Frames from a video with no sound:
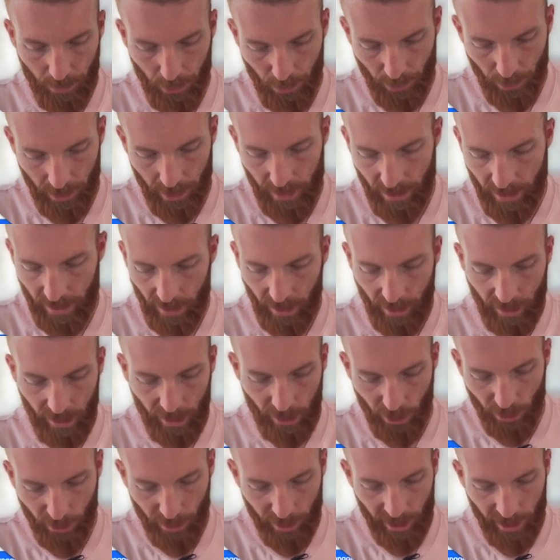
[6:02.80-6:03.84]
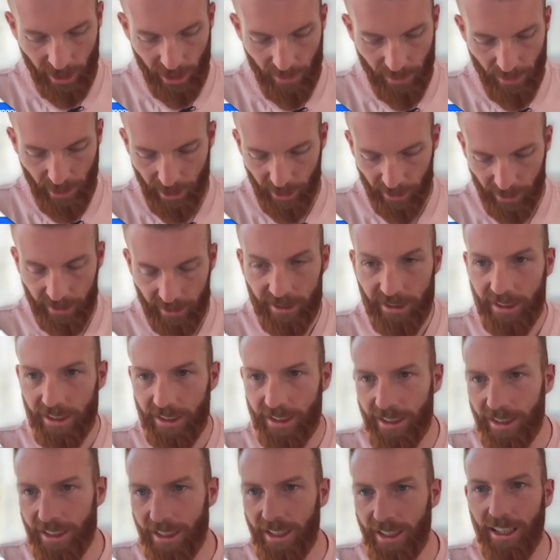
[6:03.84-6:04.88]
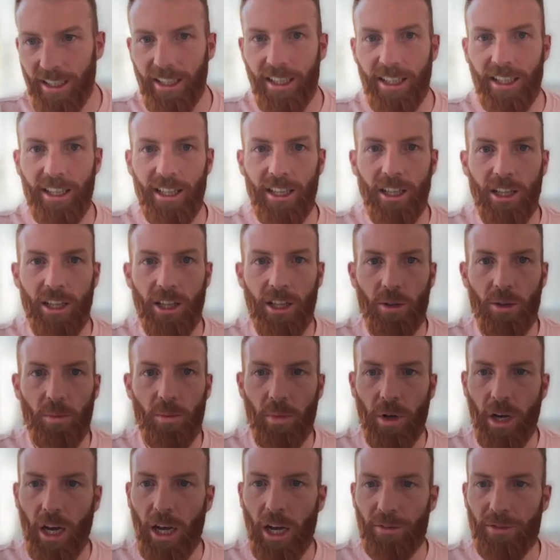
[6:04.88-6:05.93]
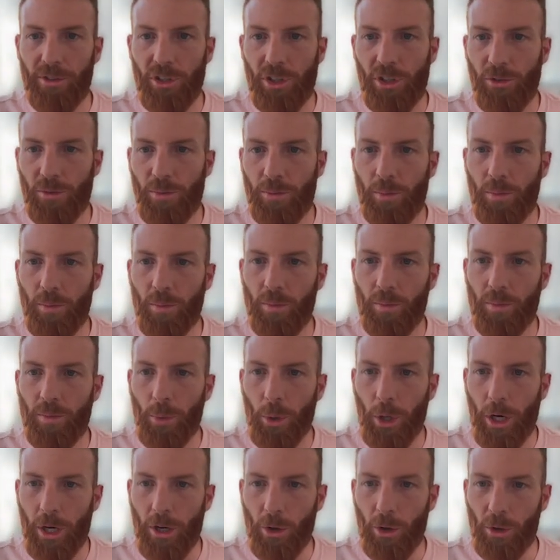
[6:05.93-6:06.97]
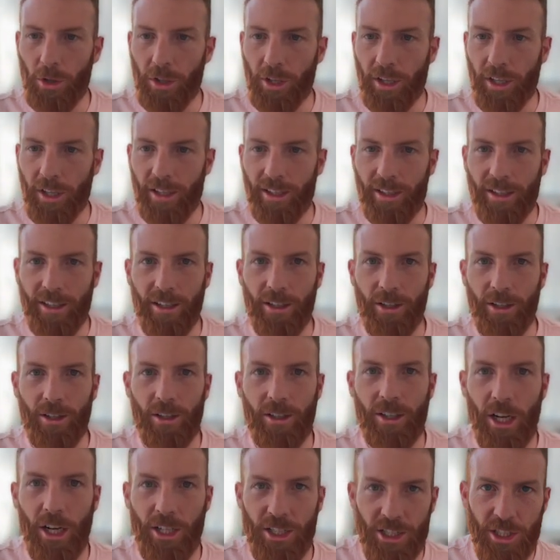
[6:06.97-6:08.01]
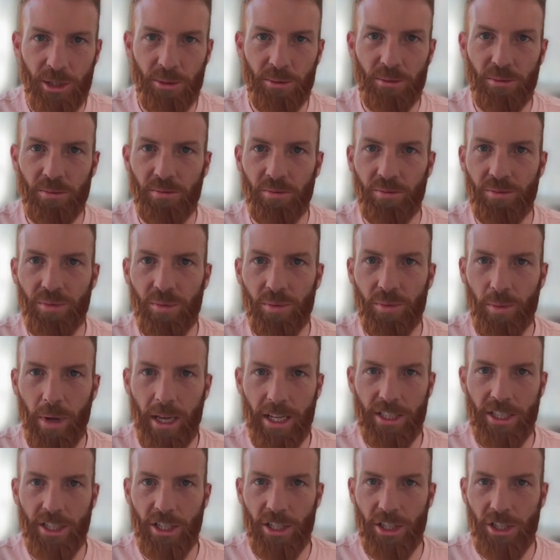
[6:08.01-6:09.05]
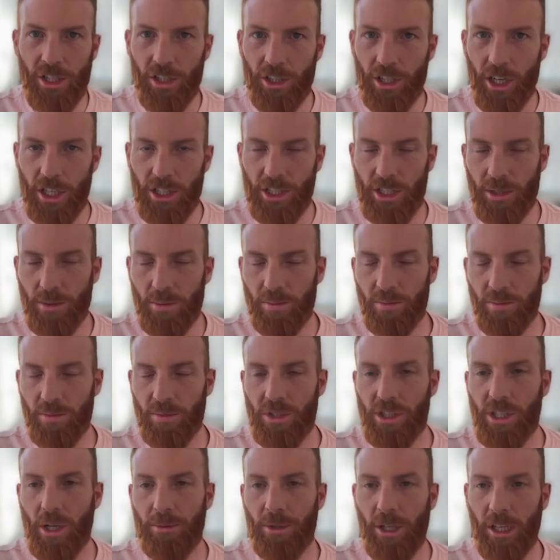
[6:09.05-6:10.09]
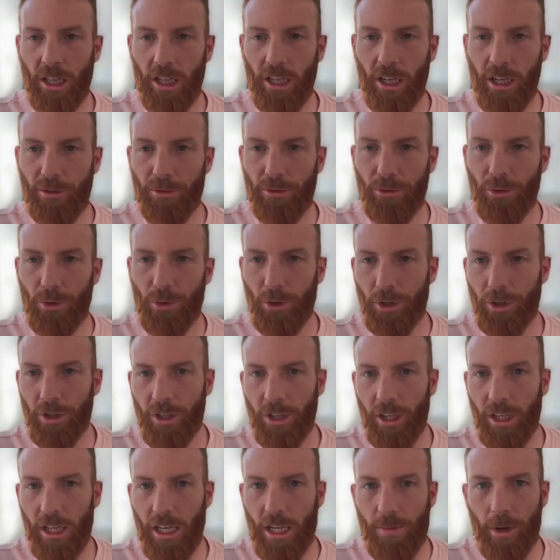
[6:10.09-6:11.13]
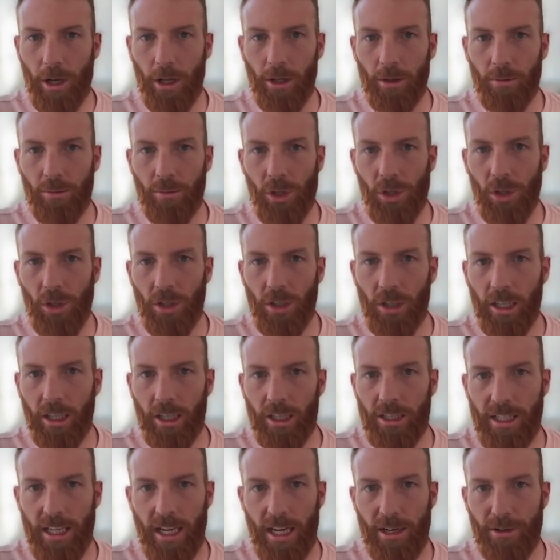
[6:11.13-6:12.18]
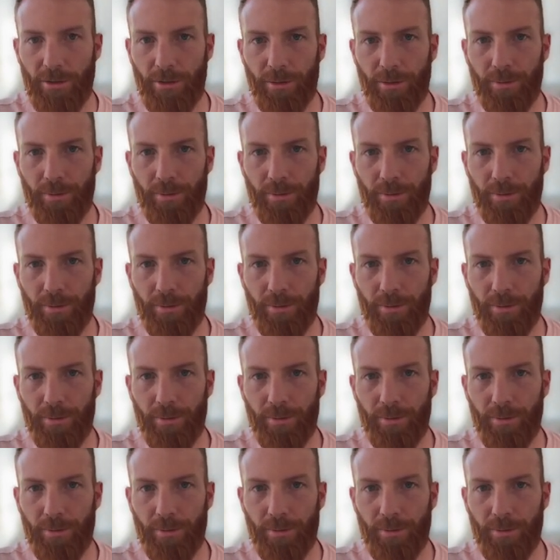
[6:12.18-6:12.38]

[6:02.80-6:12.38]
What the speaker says: in a long email, but after you've put in all the custom message and custom subject line for the email, you click save.